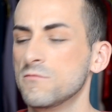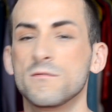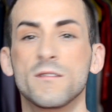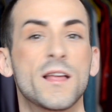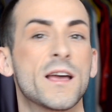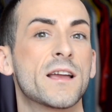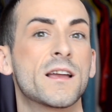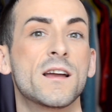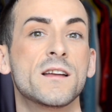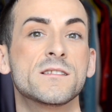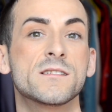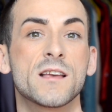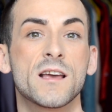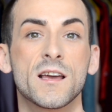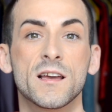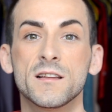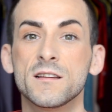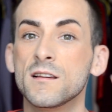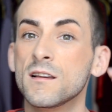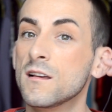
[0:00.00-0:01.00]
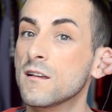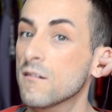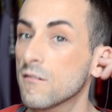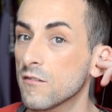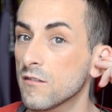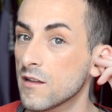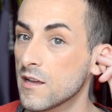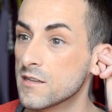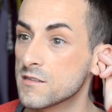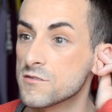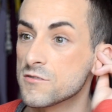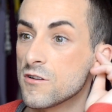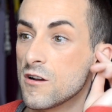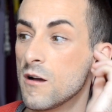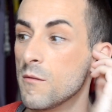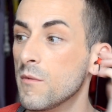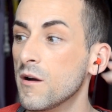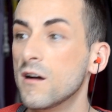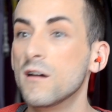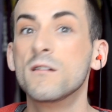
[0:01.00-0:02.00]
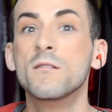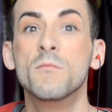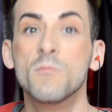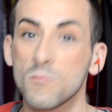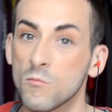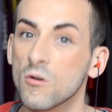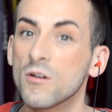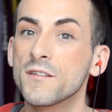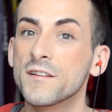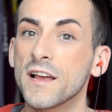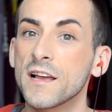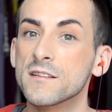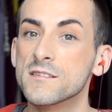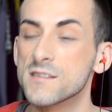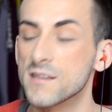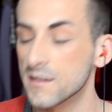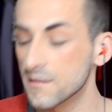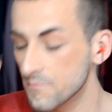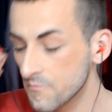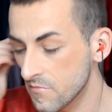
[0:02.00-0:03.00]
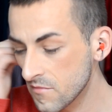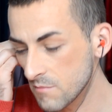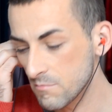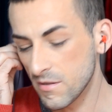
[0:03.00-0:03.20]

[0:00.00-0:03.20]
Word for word: Like I said, less drama, more dancing.